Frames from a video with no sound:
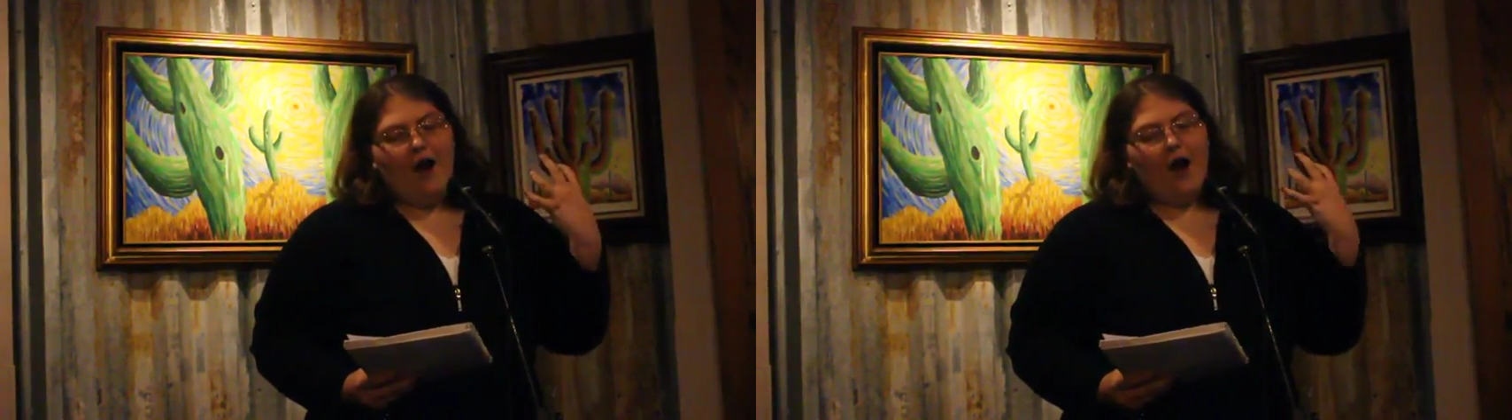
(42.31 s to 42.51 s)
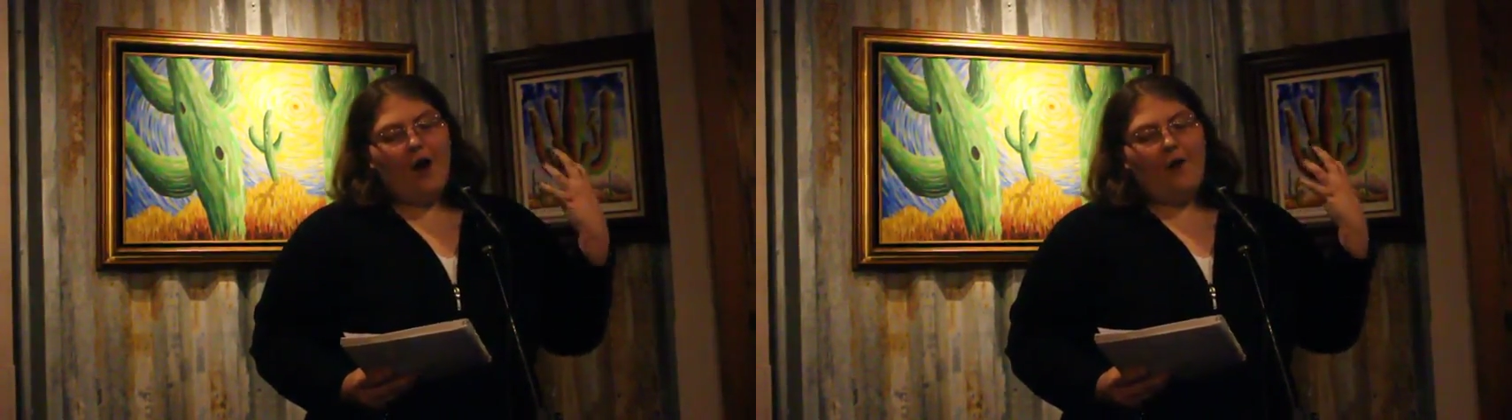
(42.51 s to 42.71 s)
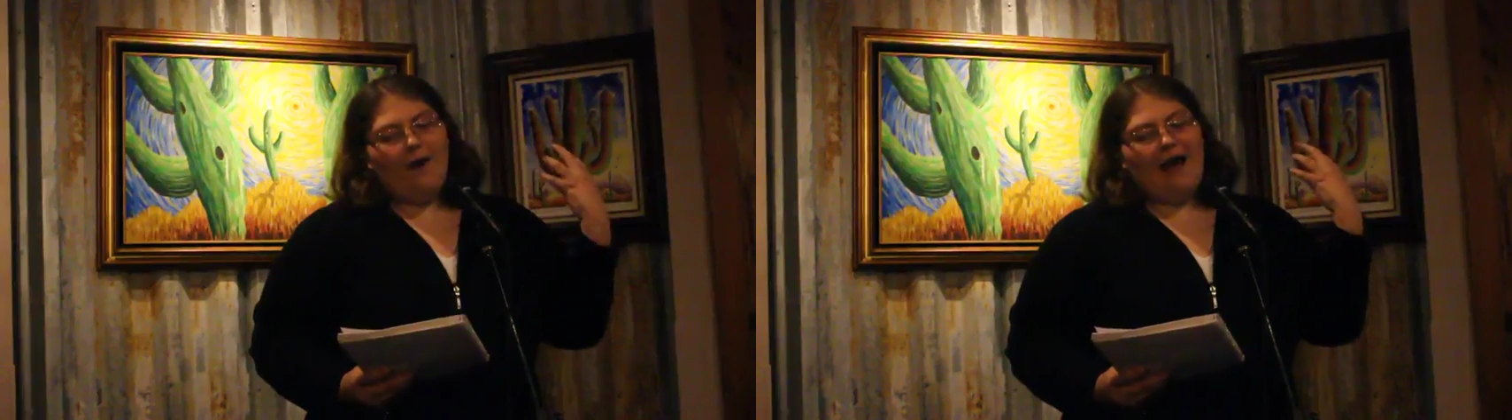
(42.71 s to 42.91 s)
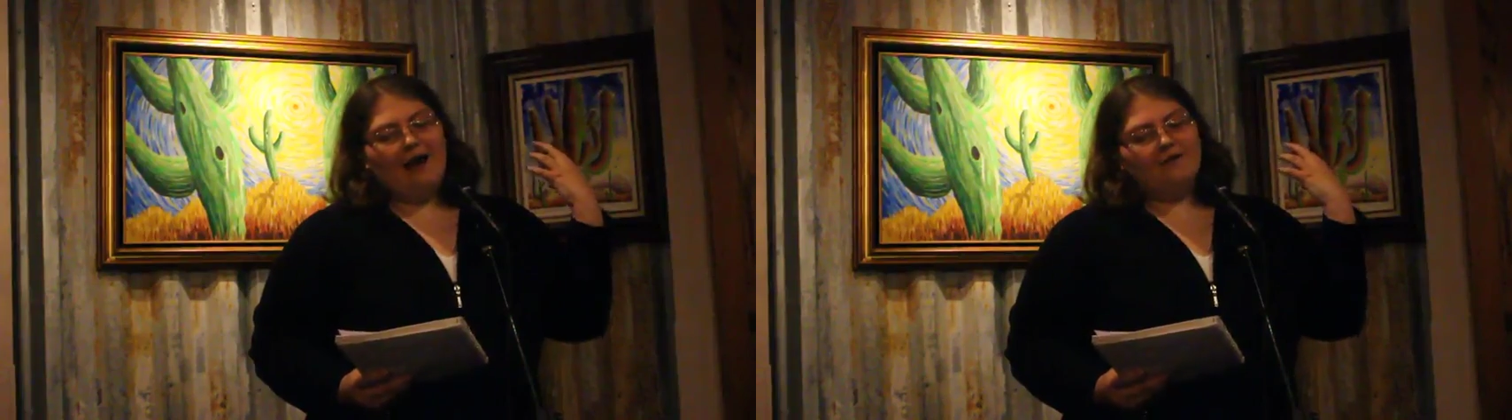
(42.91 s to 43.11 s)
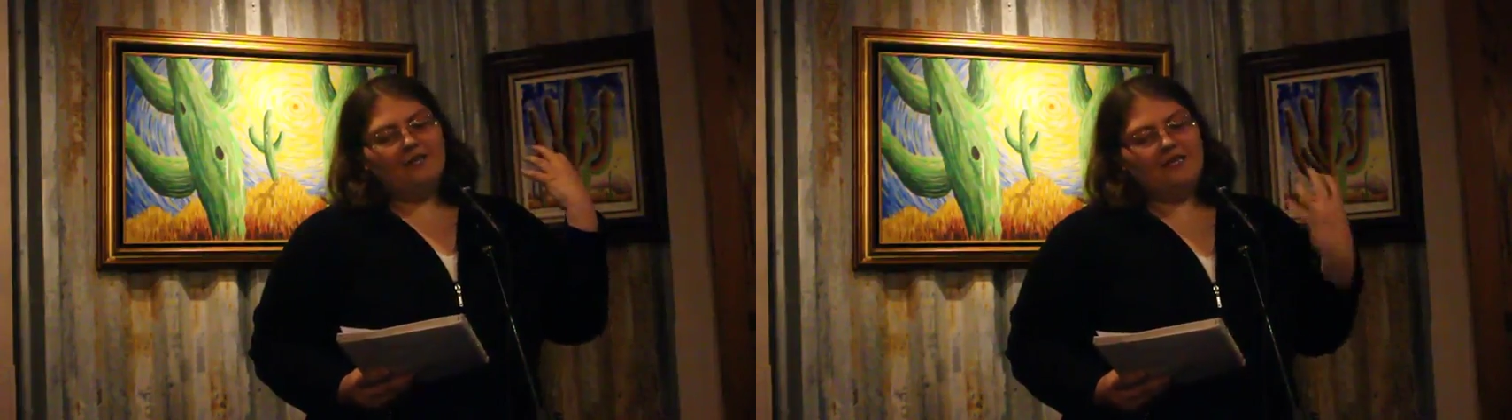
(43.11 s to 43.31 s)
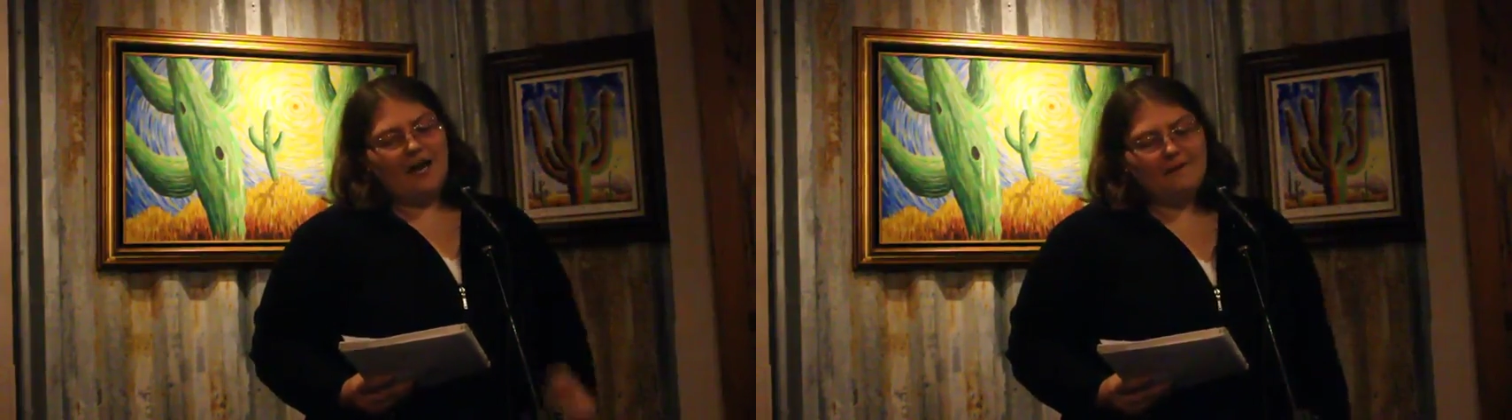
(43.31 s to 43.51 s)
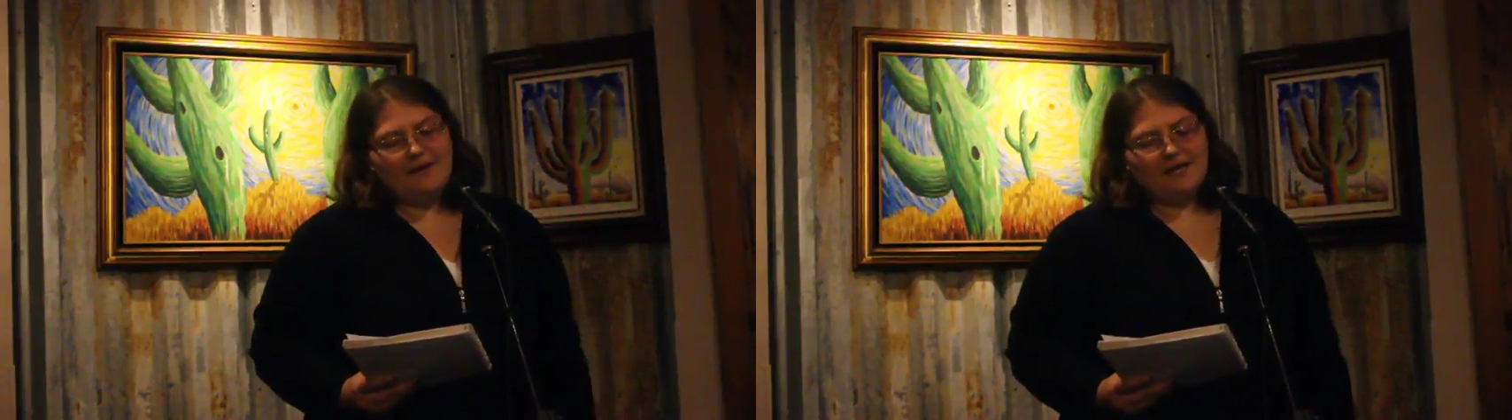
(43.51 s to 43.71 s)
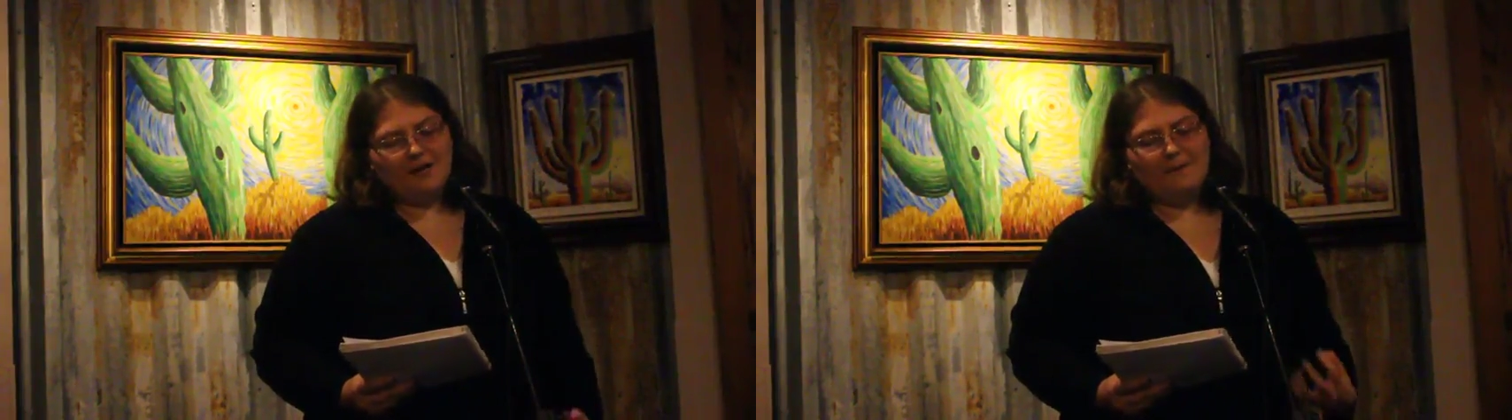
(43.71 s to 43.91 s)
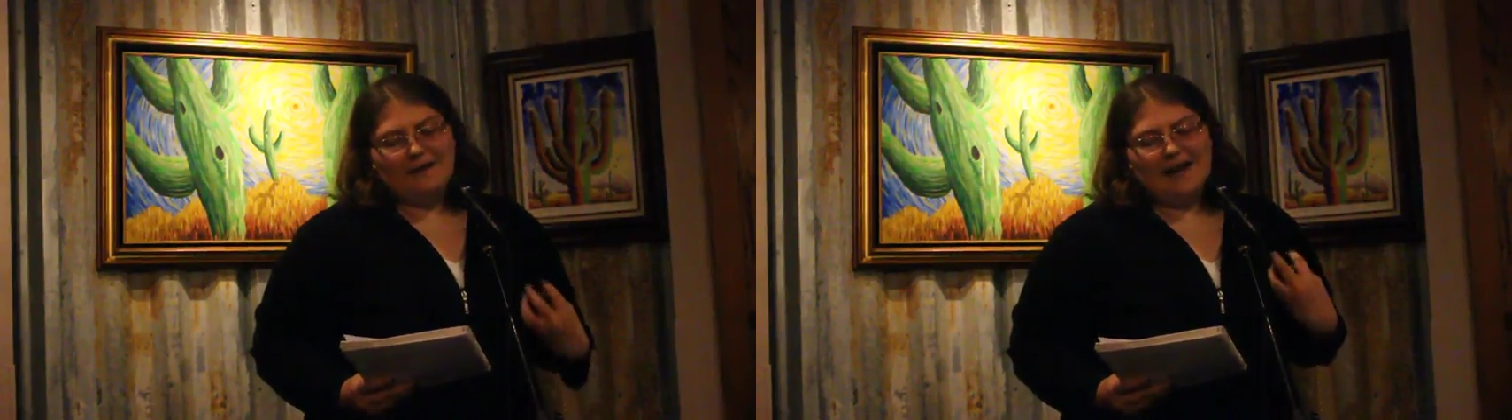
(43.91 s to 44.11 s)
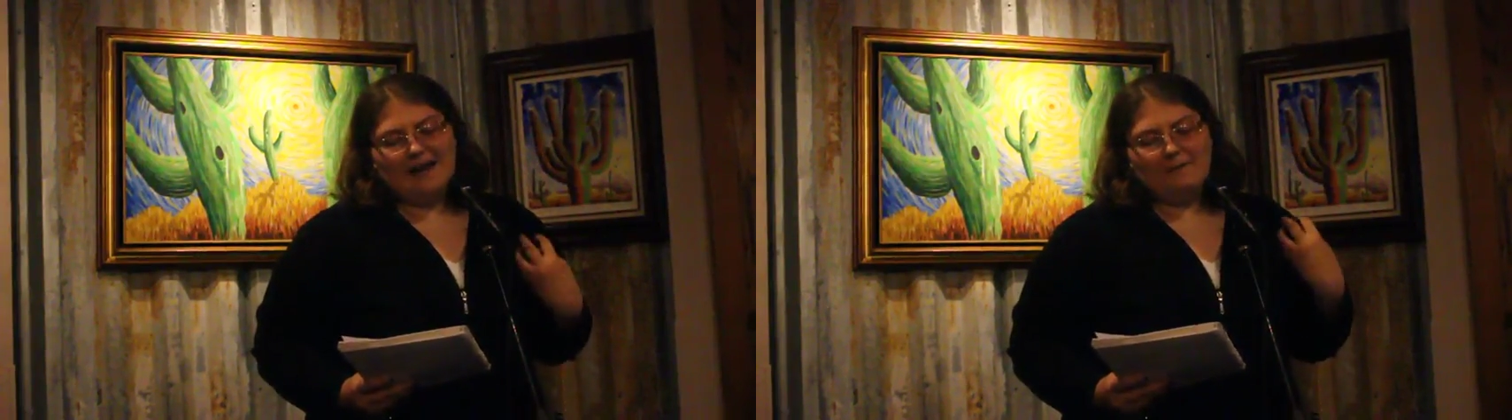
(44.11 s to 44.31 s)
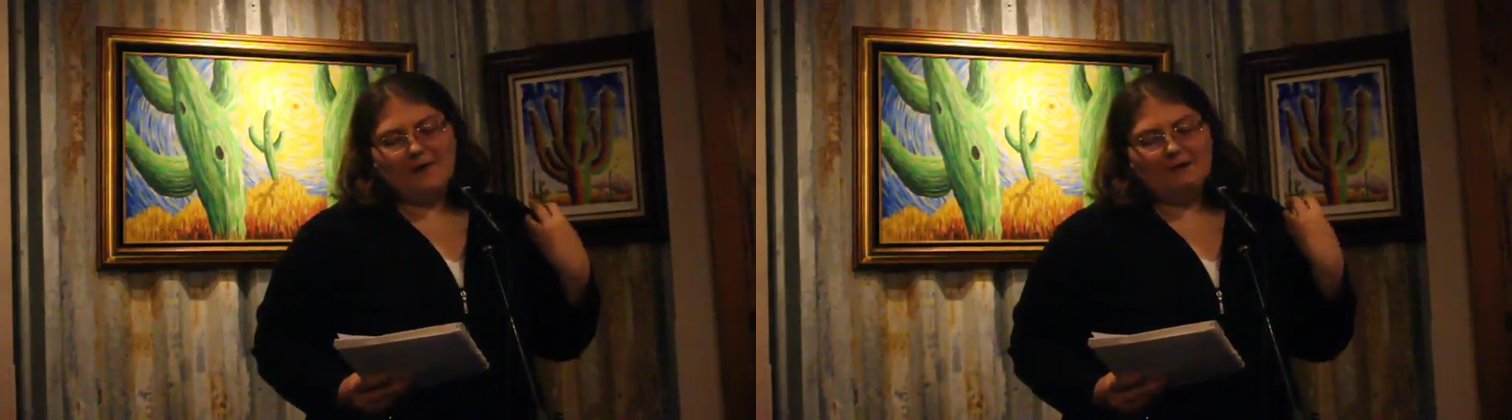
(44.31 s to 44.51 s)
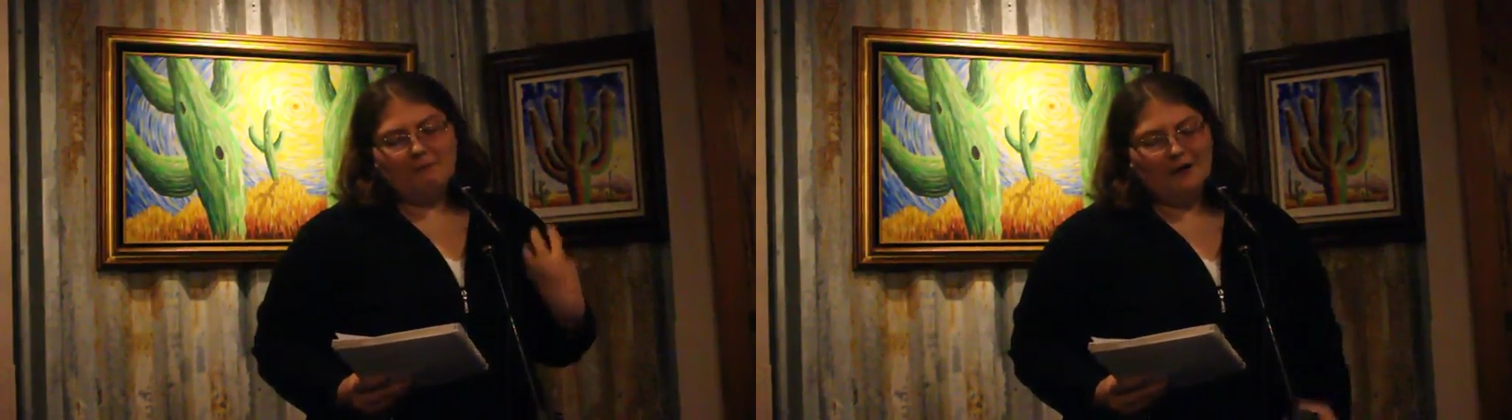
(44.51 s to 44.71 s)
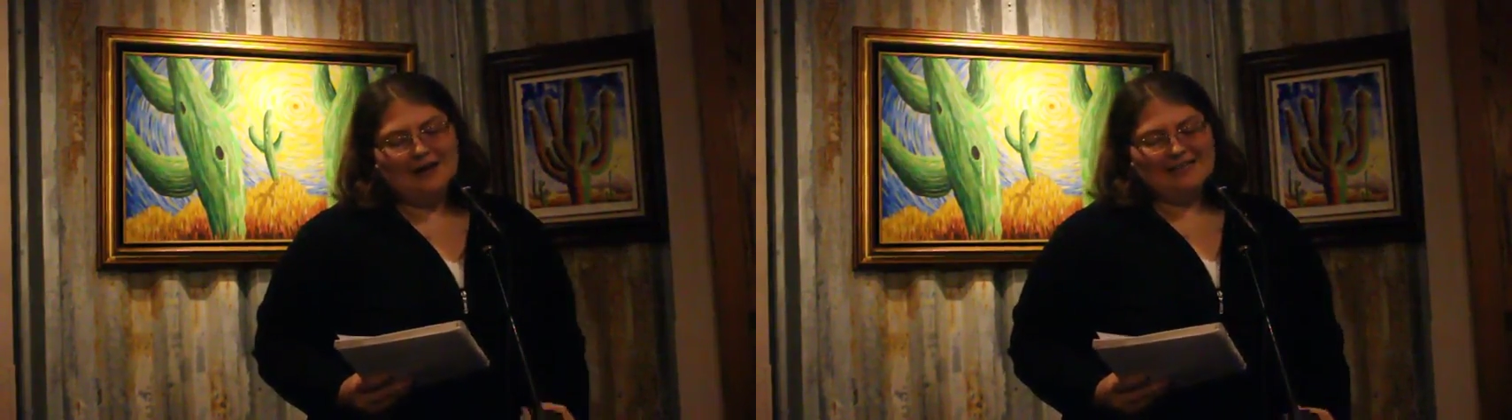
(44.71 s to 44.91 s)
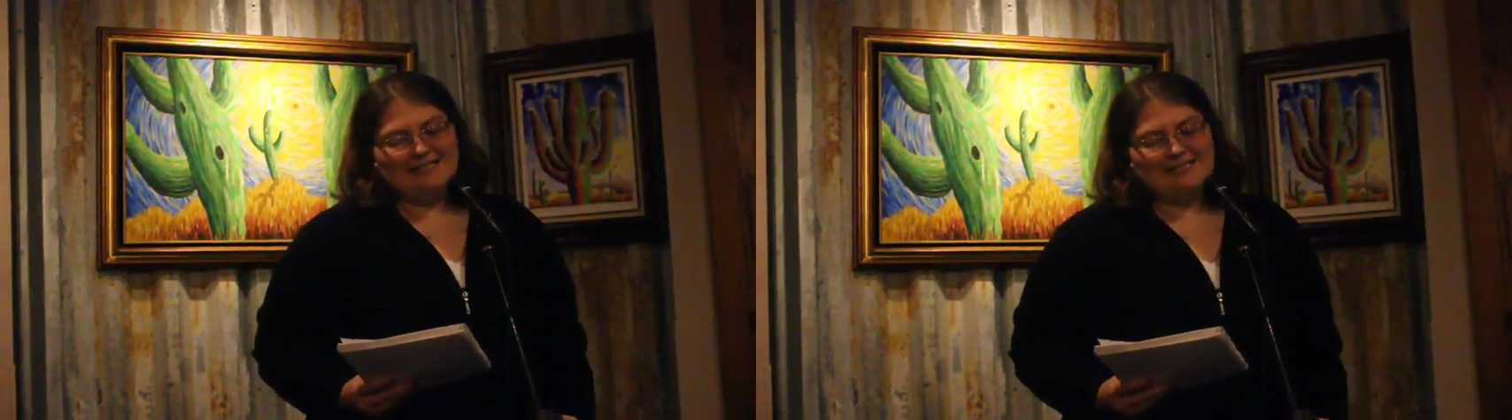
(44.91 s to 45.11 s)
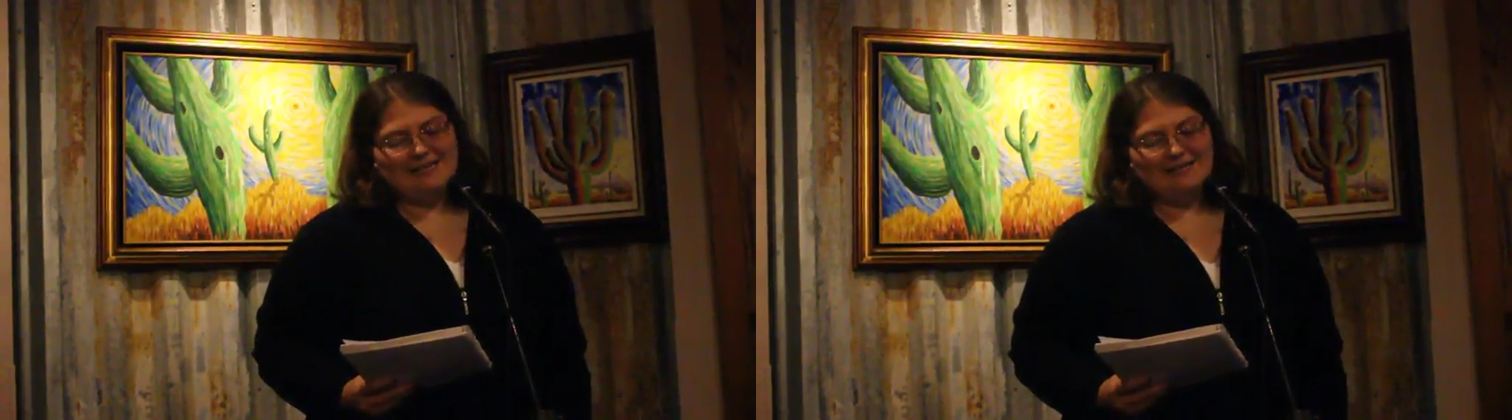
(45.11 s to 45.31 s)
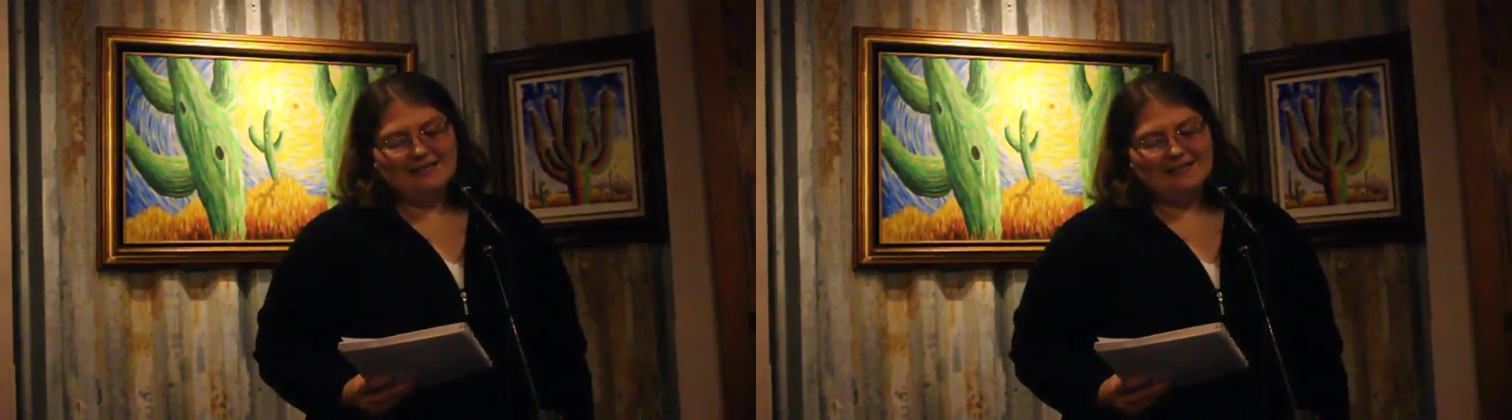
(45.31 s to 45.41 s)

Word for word: Oh, how yummy your banana bread was.